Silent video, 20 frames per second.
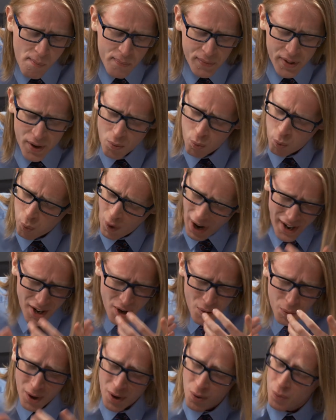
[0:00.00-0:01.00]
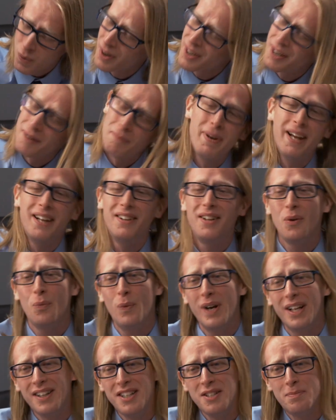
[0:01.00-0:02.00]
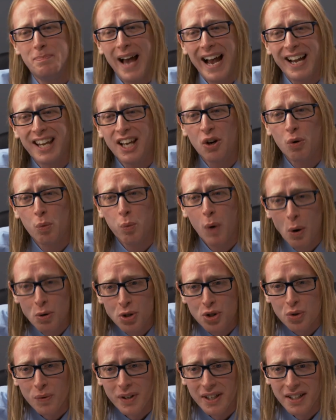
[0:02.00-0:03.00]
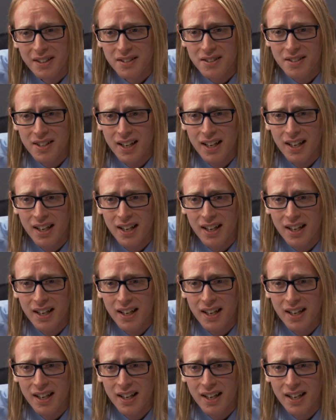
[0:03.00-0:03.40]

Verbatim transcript: Then why do you want to work at Piggly Wiggly's bagging groceries?